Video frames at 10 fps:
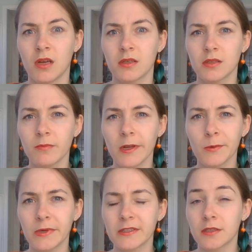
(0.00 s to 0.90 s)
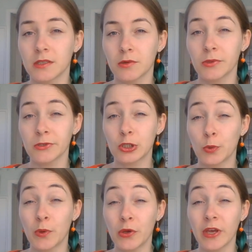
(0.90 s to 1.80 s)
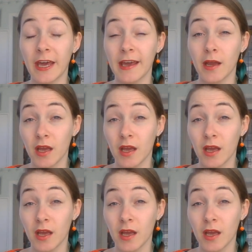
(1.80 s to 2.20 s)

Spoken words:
Something with the Quilt Shop UK.